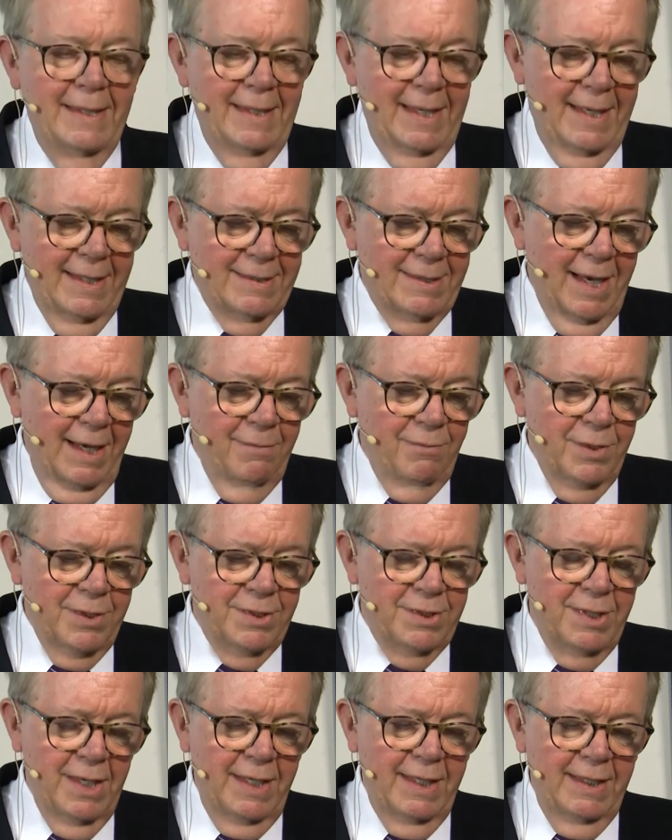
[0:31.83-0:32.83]
As I
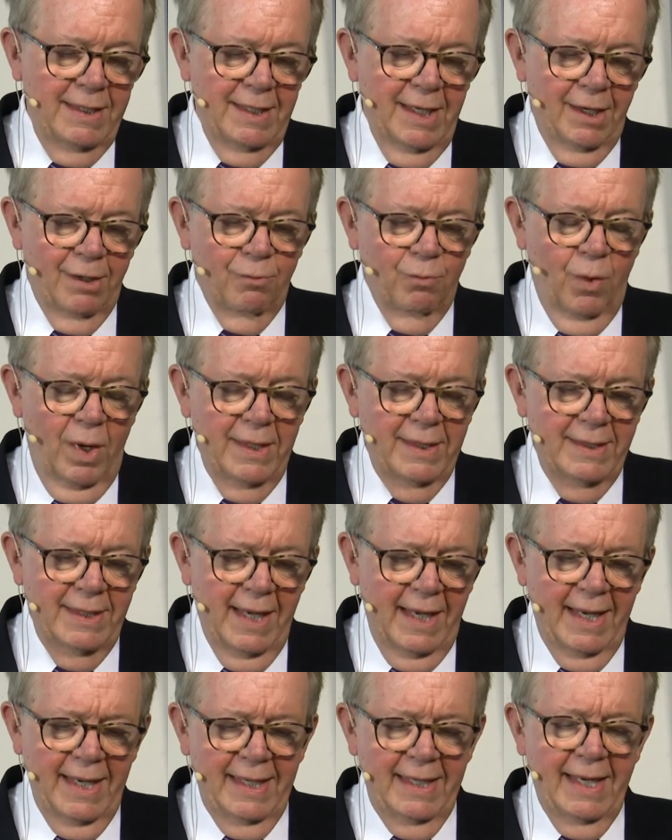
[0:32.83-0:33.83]
was sitting there one
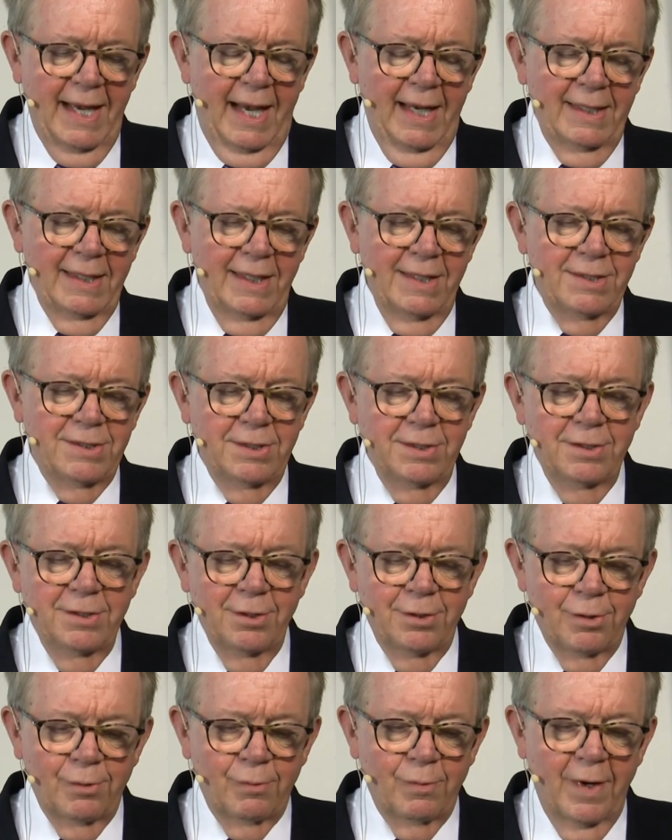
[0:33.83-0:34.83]
day, I listened
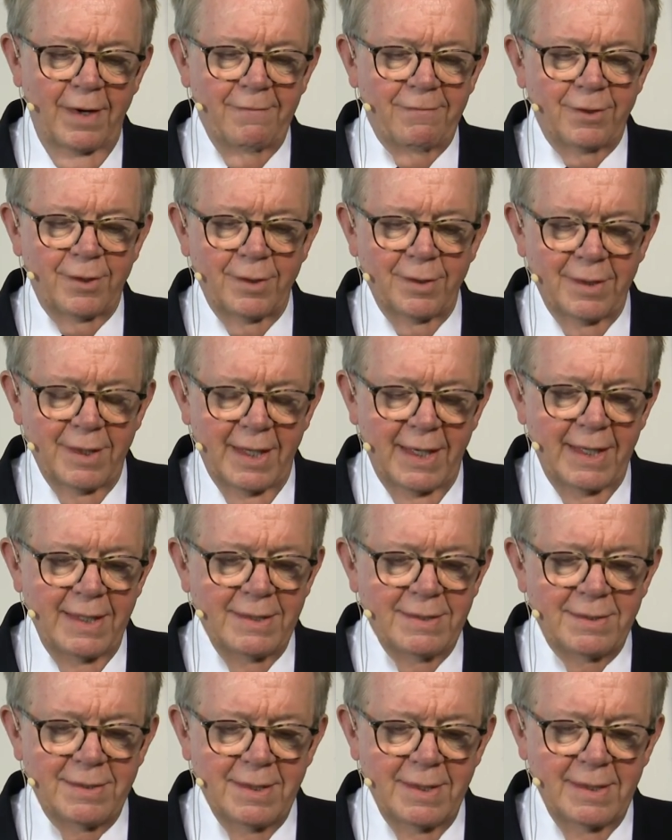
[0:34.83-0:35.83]
to the river that
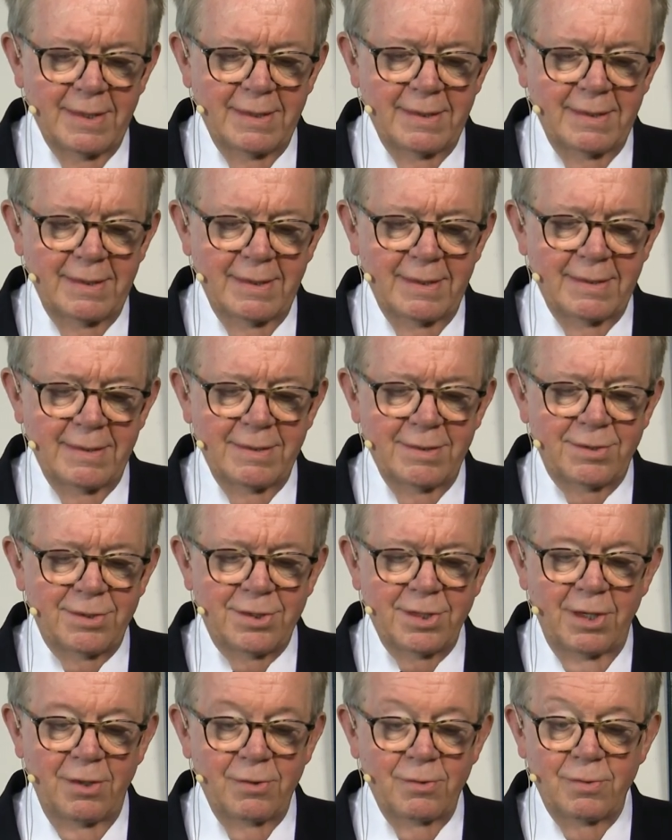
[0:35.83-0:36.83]
is
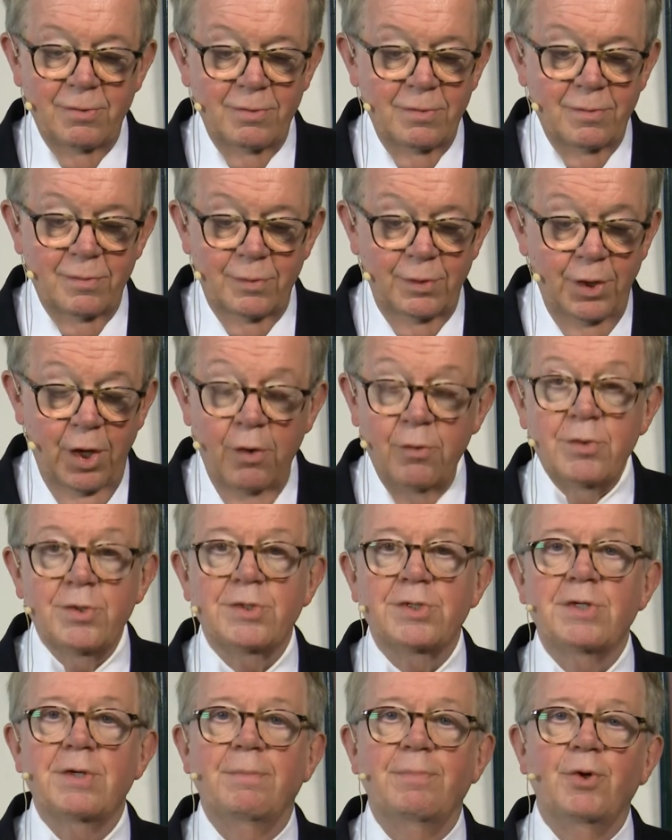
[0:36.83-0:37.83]
so
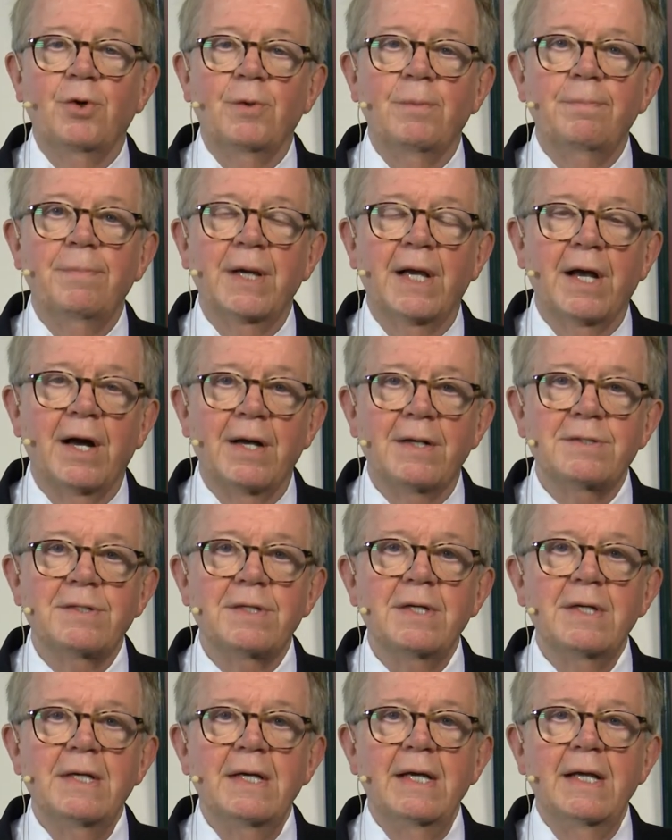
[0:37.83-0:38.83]
noticeable because
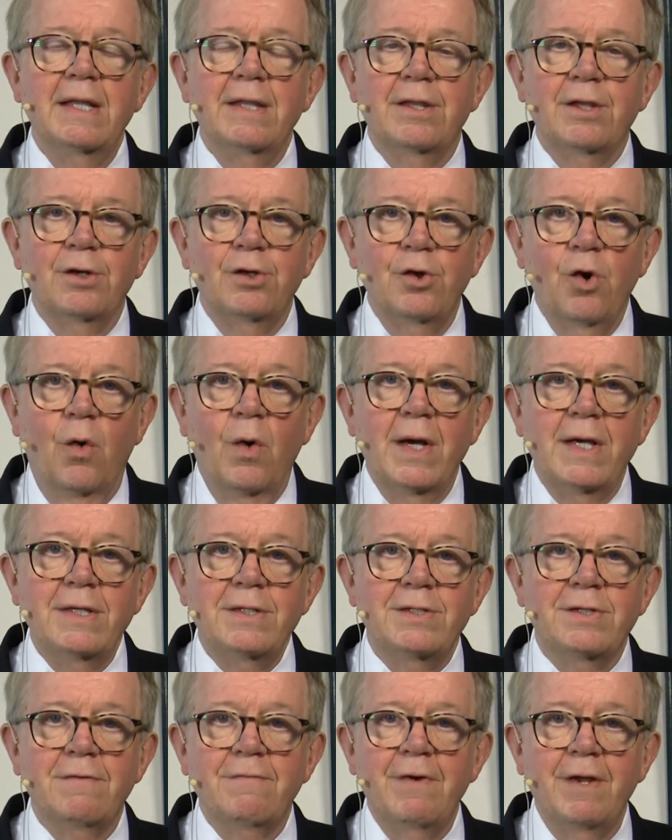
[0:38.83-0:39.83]
the
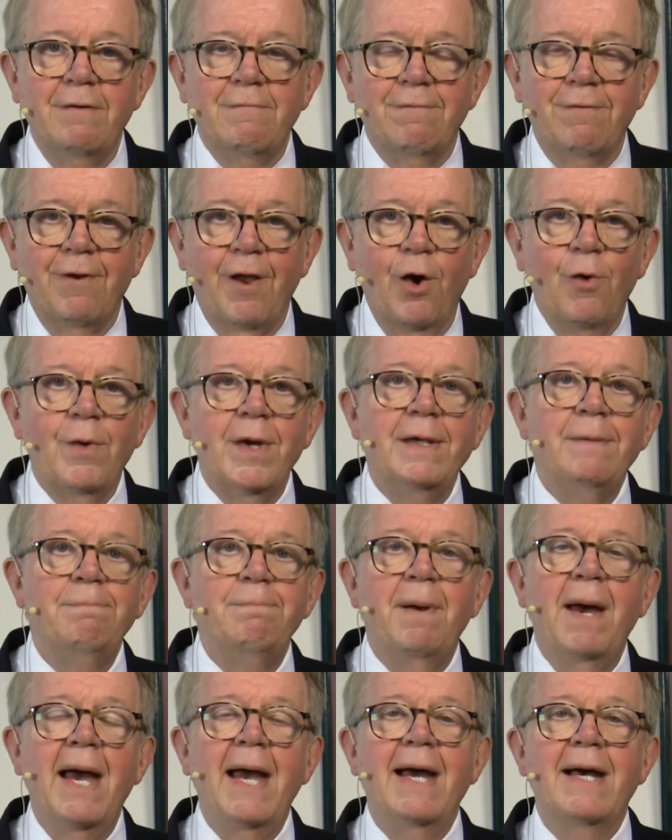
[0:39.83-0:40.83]
noise of it flowing
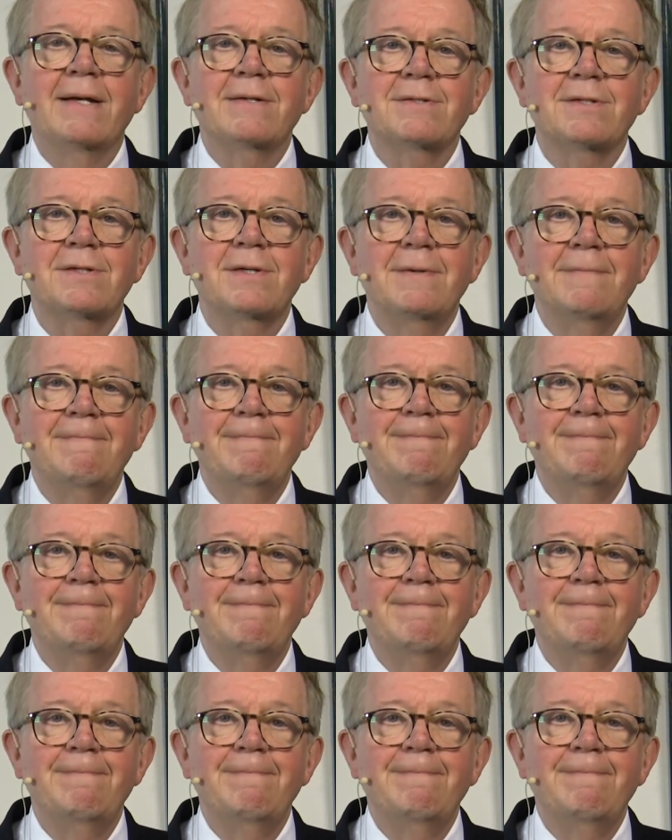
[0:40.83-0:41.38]
past.